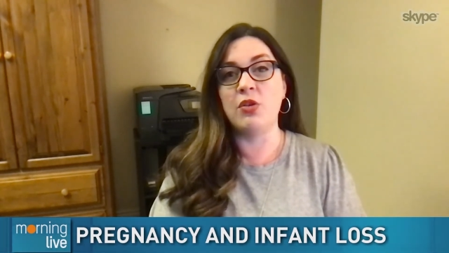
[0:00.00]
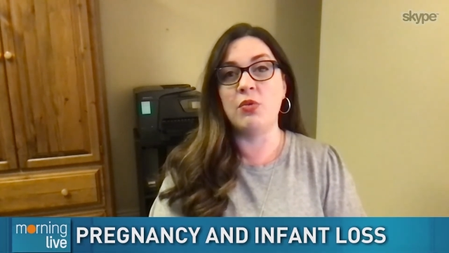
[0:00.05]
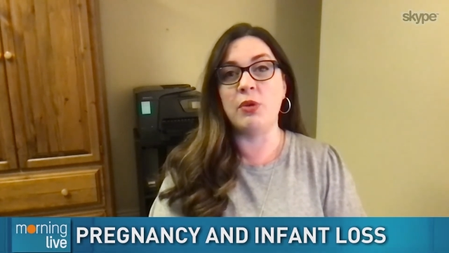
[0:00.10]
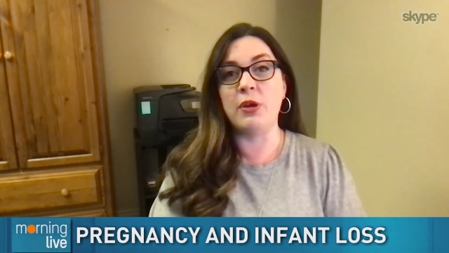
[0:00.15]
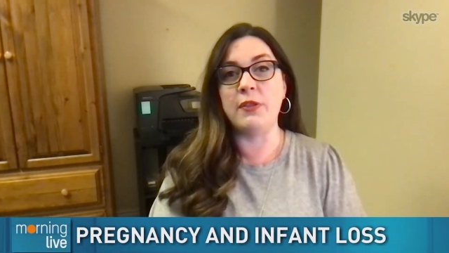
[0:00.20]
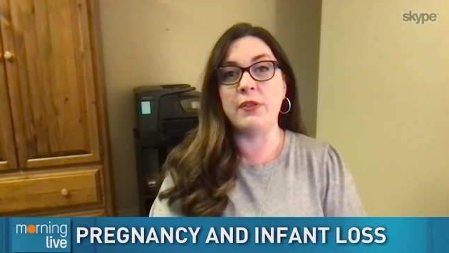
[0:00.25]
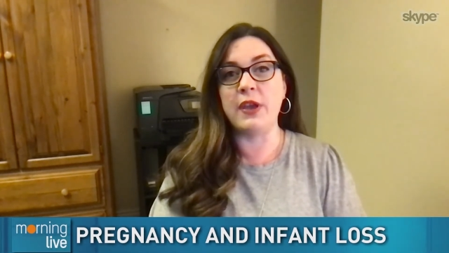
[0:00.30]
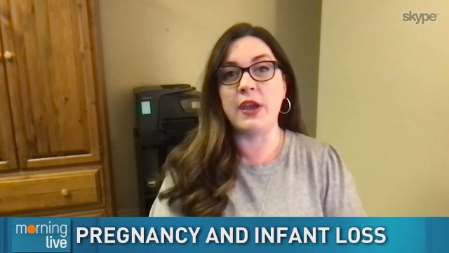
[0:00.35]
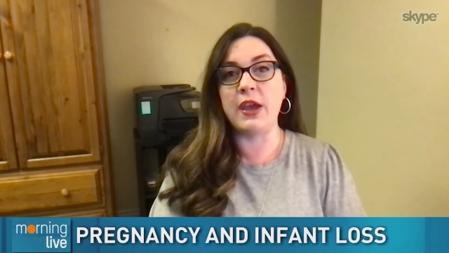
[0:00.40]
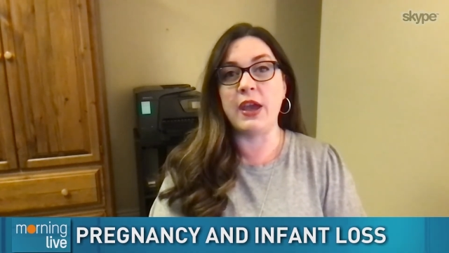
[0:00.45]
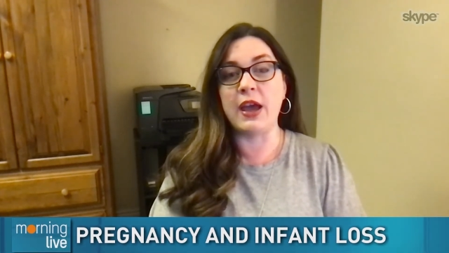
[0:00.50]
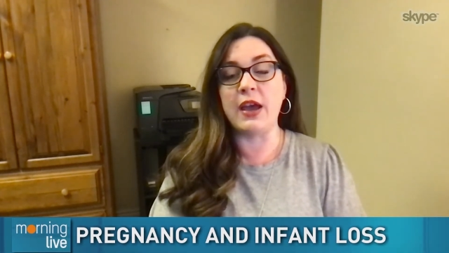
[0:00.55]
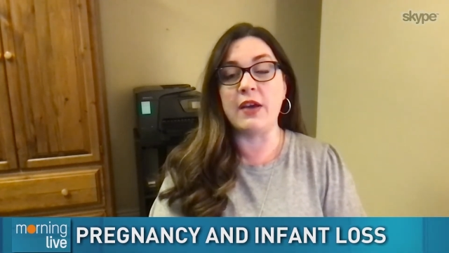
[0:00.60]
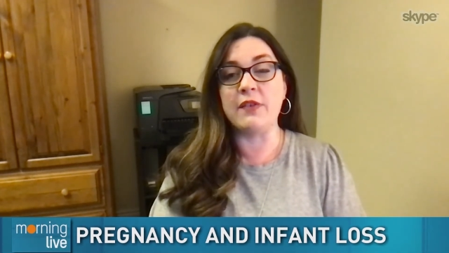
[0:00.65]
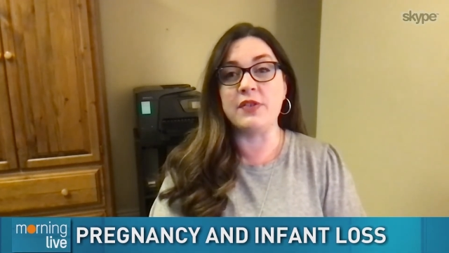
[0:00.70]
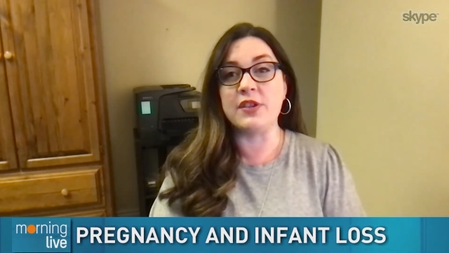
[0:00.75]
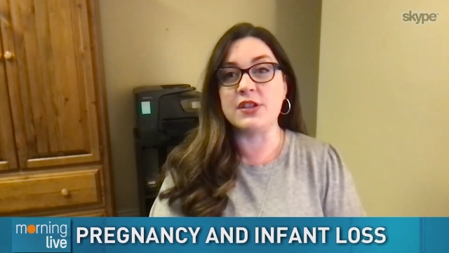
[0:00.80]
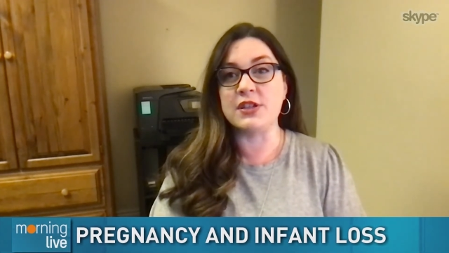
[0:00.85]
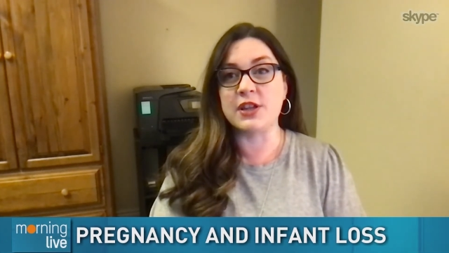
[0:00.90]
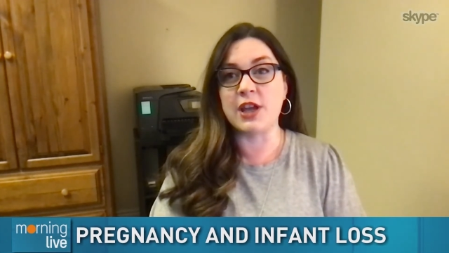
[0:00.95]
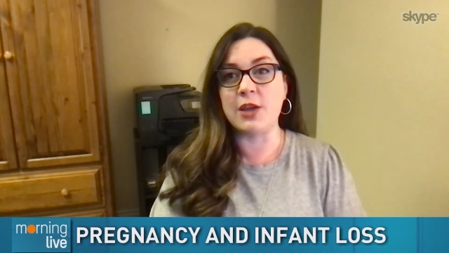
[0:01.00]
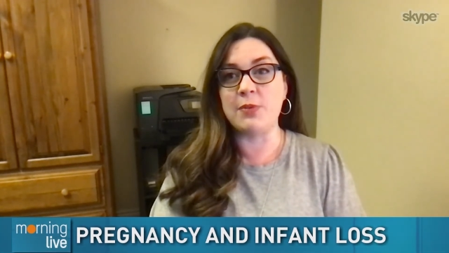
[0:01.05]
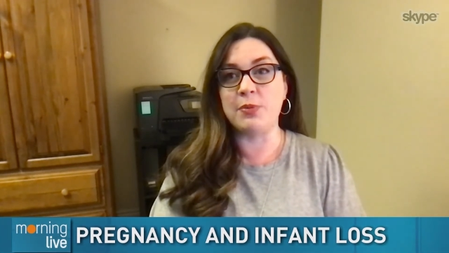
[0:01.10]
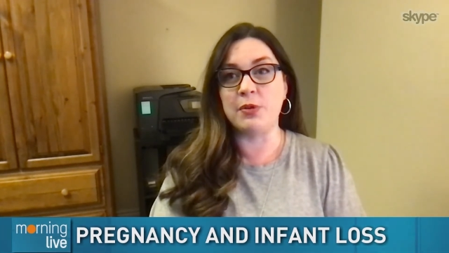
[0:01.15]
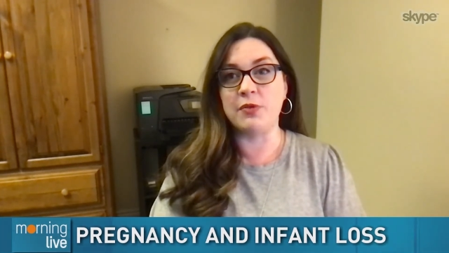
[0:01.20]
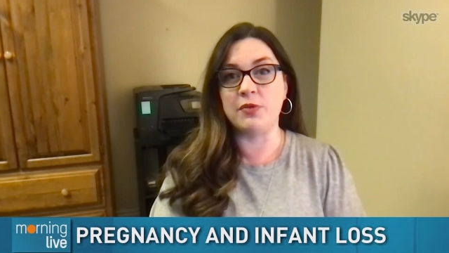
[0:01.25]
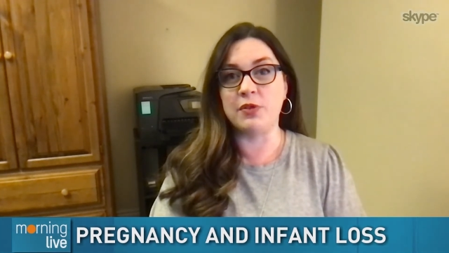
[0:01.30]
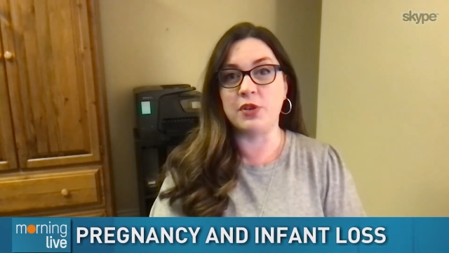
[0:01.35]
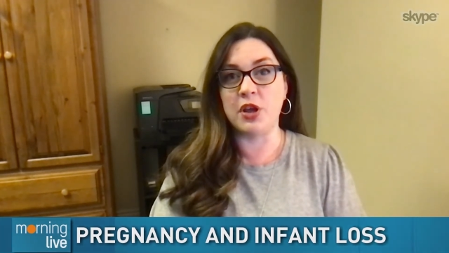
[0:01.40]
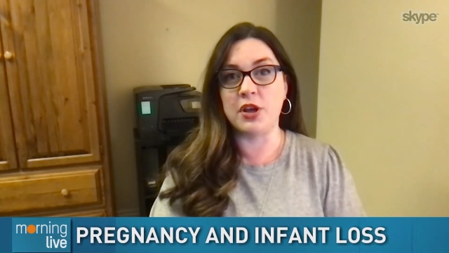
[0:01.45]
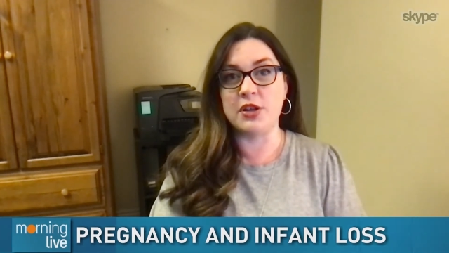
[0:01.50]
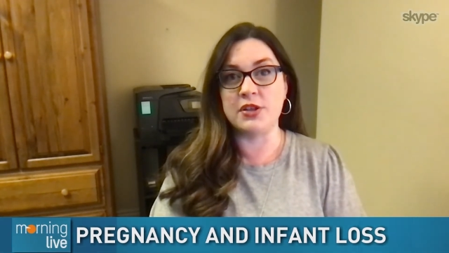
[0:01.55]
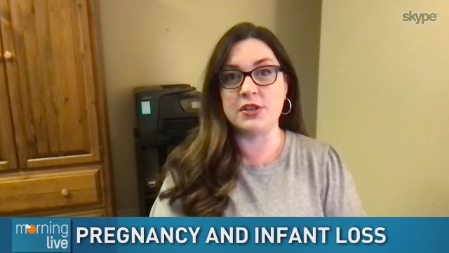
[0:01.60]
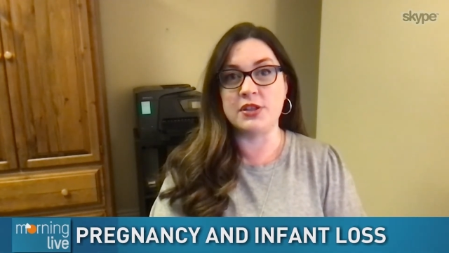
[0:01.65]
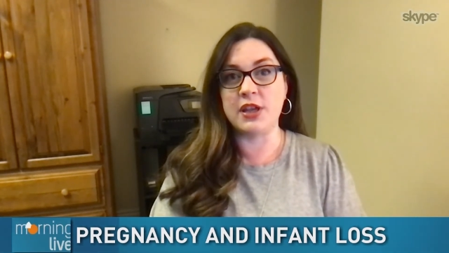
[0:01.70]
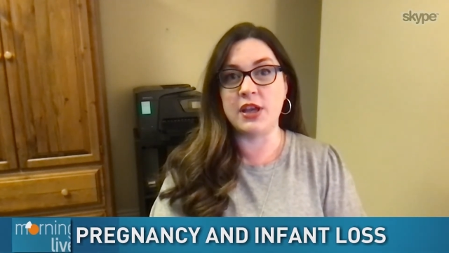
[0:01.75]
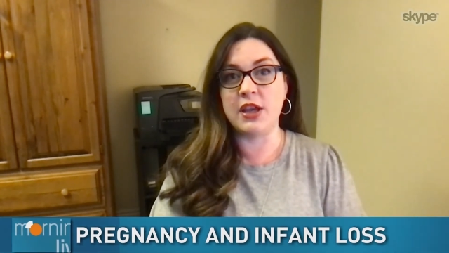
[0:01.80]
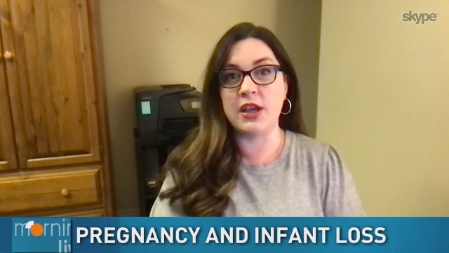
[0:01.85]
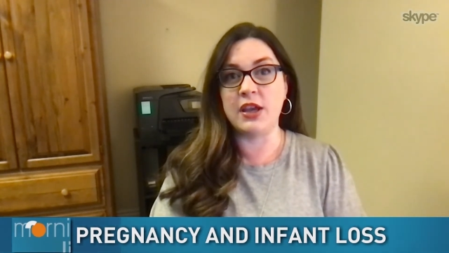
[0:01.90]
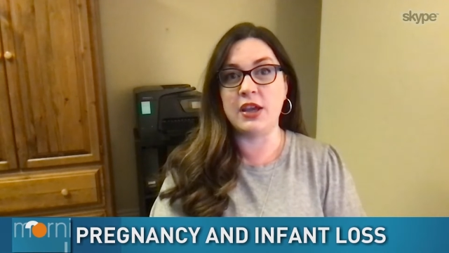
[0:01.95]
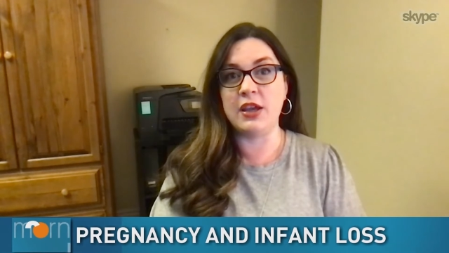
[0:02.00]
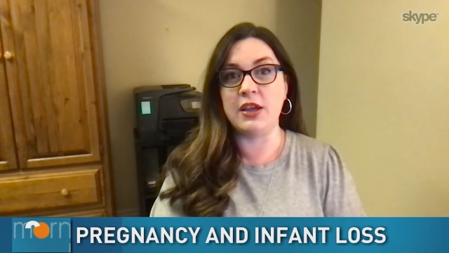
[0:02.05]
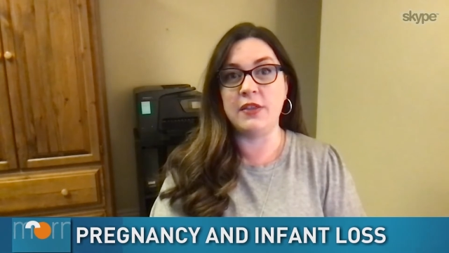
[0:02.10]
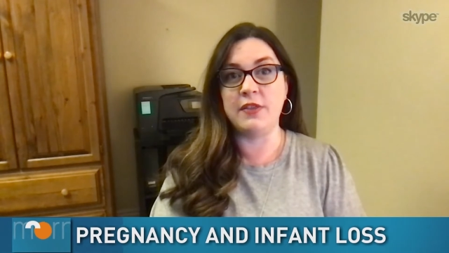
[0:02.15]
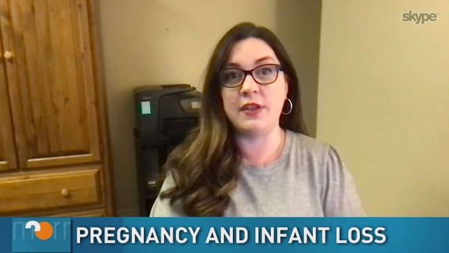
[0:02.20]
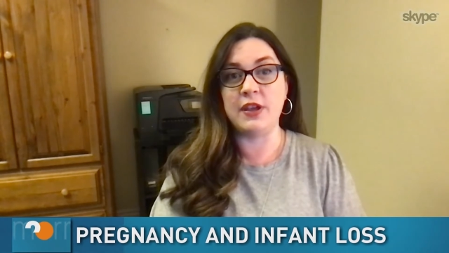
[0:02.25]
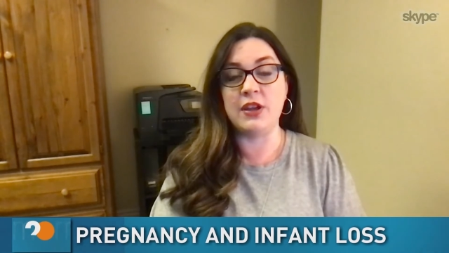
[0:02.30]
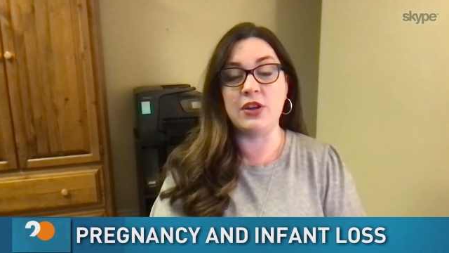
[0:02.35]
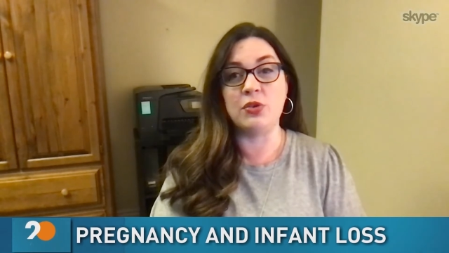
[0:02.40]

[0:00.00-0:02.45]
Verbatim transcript: when they have this type of loss, they